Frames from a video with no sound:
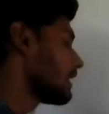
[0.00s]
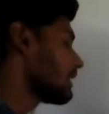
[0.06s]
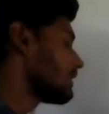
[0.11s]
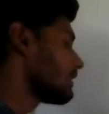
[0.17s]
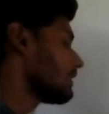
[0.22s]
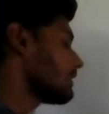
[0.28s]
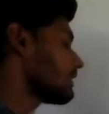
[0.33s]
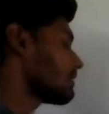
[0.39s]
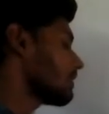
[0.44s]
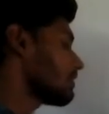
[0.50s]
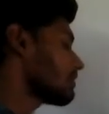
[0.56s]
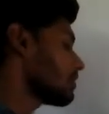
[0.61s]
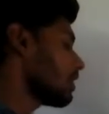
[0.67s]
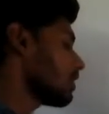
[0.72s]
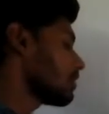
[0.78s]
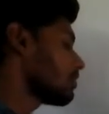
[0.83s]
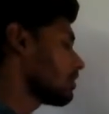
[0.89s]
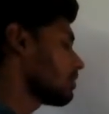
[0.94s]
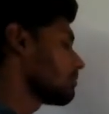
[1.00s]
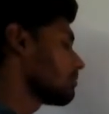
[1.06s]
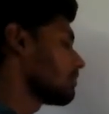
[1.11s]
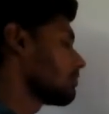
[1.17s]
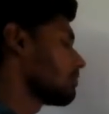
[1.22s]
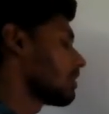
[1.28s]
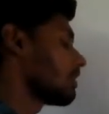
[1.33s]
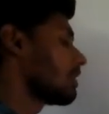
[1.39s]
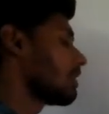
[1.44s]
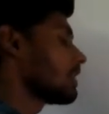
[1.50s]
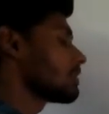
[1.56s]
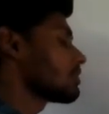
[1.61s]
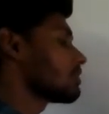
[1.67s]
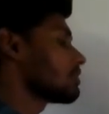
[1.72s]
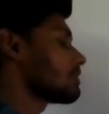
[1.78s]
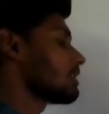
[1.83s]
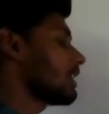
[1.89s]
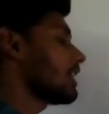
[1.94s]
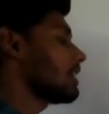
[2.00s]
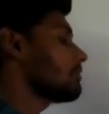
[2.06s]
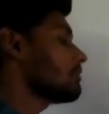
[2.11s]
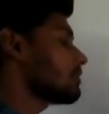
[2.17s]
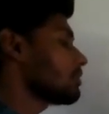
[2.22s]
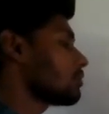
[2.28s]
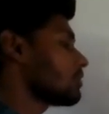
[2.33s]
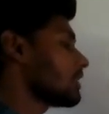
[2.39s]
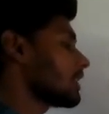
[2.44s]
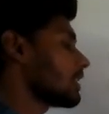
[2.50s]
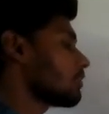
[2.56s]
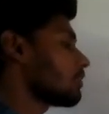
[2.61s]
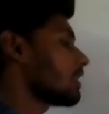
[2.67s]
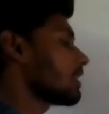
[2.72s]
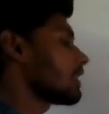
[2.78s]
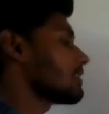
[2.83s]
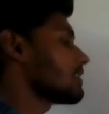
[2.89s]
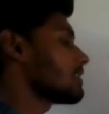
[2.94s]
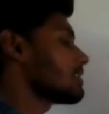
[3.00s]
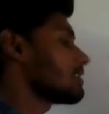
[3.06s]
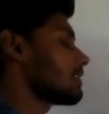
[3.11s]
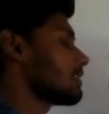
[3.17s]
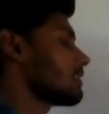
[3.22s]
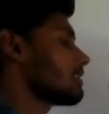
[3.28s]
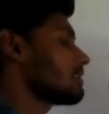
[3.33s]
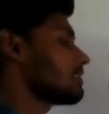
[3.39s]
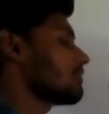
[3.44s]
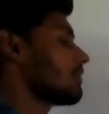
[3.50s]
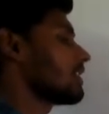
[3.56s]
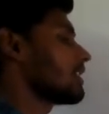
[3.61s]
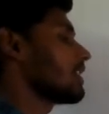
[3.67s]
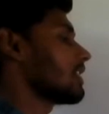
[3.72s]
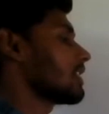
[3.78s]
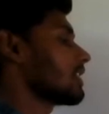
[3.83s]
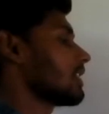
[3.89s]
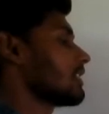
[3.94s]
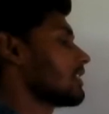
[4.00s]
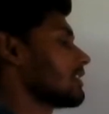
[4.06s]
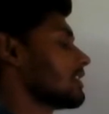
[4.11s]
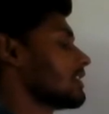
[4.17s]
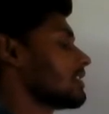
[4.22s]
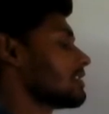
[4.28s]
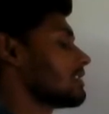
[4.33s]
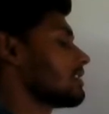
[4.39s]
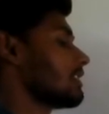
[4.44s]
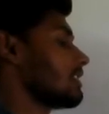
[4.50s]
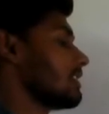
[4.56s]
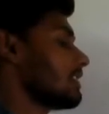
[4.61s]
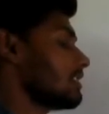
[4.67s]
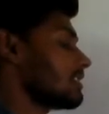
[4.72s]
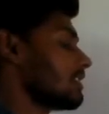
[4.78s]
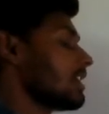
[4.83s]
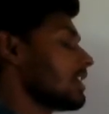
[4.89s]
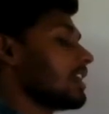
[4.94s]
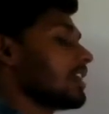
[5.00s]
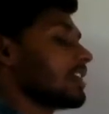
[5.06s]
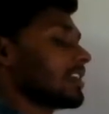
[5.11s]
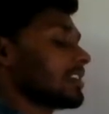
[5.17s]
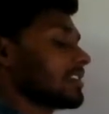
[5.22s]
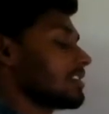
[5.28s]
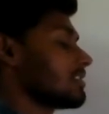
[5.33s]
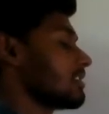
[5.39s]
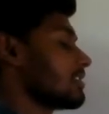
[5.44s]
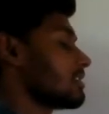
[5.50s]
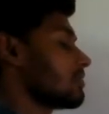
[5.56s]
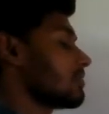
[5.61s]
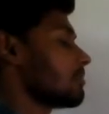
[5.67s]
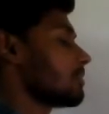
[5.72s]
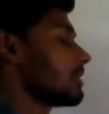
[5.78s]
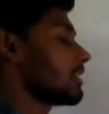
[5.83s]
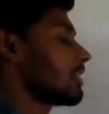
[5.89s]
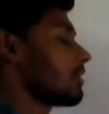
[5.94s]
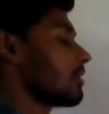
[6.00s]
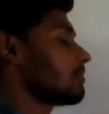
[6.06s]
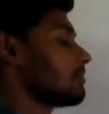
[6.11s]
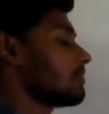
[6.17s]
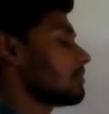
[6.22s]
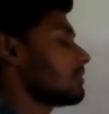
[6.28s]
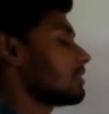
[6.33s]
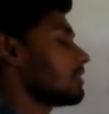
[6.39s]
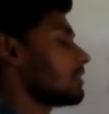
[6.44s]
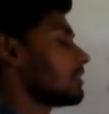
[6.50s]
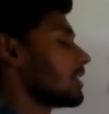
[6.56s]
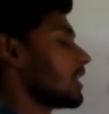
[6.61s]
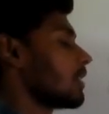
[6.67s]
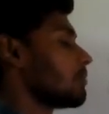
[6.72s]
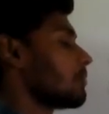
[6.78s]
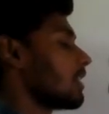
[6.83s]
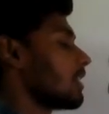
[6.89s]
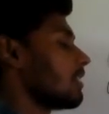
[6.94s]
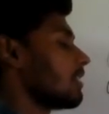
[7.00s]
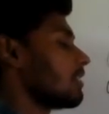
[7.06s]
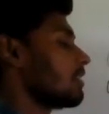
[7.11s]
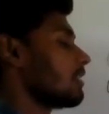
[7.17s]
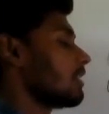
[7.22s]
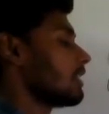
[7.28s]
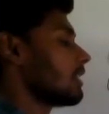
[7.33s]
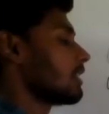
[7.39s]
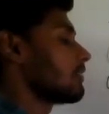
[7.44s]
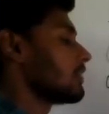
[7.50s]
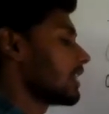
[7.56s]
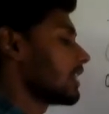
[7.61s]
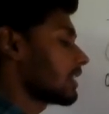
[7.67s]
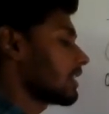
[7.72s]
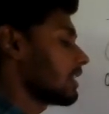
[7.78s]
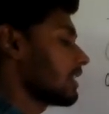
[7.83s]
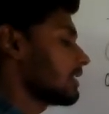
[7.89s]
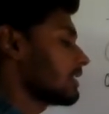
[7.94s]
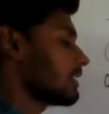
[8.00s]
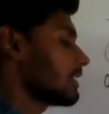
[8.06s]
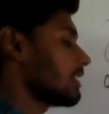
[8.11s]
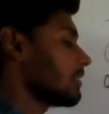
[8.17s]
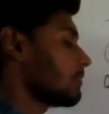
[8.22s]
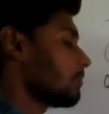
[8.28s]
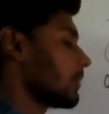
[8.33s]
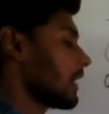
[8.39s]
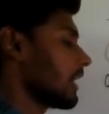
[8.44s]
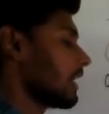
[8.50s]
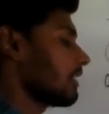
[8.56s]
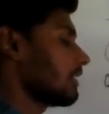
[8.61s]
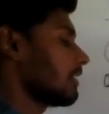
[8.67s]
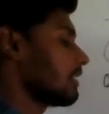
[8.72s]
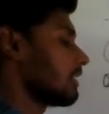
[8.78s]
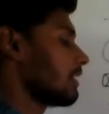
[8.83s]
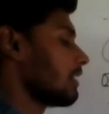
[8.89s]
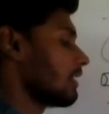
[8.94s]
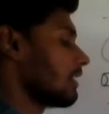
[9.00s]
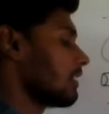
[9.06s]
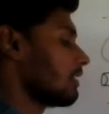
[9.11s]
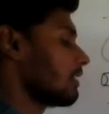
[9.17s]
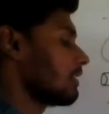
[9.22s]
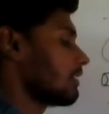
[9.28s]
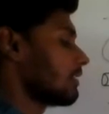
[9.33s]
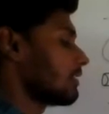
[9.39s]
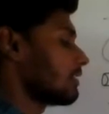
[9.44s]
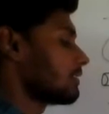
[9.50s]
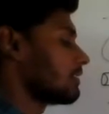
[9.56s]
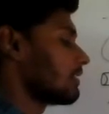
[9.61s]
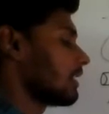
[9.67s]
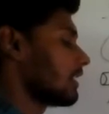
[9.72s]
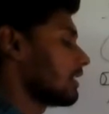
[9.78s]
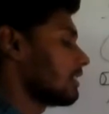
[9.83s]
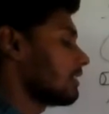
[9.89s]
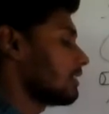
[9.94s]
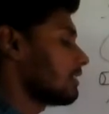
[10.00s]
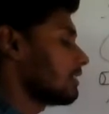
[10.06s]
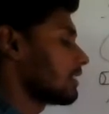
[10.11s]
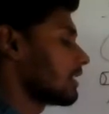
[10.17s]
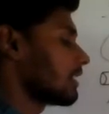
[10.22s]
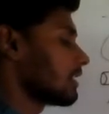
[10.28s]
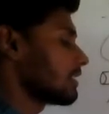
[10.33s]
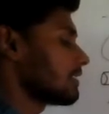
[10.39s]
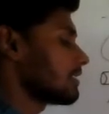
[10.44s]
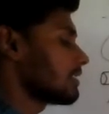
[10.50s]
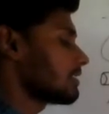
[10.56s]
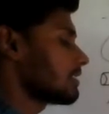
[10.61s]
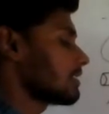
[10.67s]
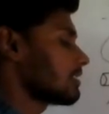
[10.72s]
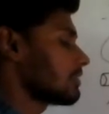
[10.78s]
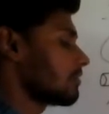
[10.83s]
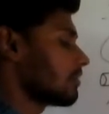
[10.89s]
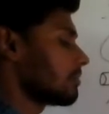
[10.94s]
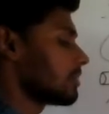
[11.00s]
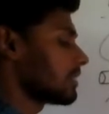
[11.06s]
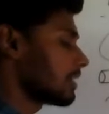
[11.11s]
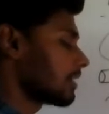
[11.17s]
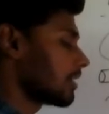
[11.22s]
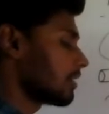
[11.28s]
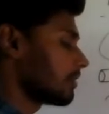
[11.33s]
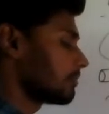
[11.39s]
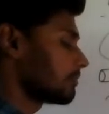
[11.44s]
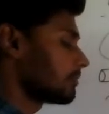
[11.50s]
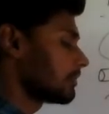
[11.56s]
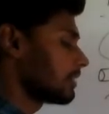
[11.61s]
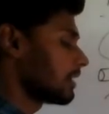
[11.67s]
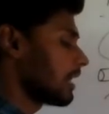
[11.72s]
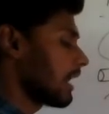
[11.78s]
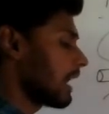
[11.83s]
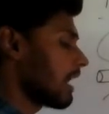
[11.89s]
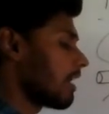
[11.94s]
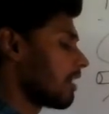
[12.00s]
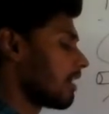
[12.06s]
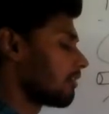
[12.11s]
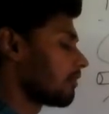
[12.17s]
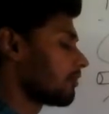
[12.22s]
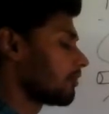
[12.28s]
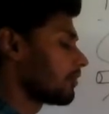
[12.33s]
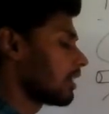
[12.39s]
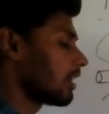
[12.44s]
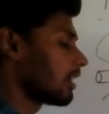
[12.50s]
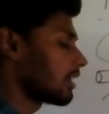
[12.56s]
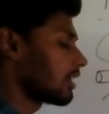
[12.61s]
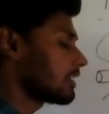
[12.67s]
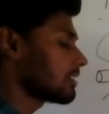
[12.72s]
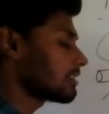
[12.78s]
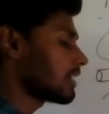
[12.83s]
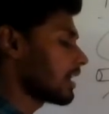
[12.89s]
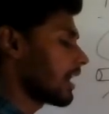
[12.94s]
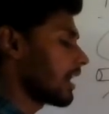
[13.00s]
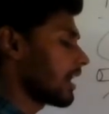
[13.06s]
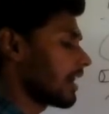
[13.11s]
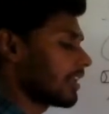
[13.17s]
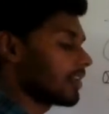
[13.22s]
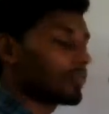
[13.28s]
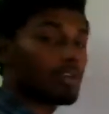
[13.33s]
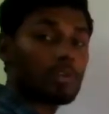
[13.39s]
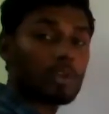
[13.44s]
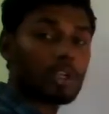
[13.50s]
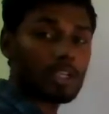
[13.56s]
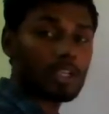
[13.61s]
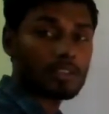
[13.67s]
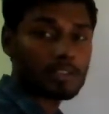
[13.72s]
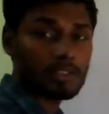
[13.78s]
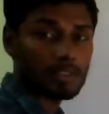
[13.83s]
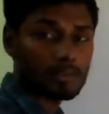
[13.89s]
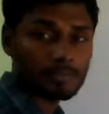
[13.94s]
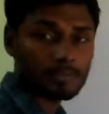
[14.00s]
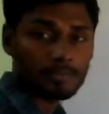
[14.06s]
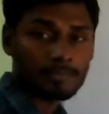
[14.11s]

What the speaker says: That is also you have to remember. So same 2 equal resistors, when they are connected in series, resistance will become double. If they are connected in parallel, then the resistance will become half, or else half we can say.